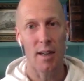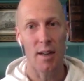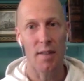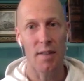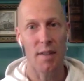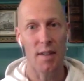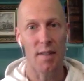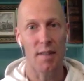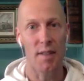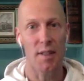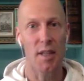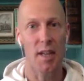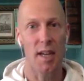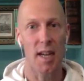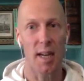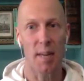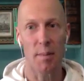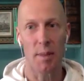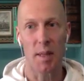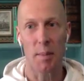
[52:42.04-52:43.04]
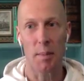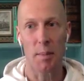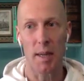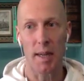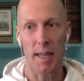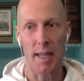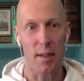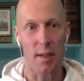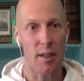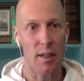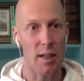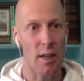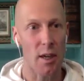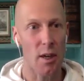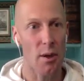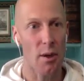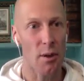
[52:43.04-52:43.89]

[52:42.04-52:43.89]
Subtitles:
if you have the time and the money, you can go.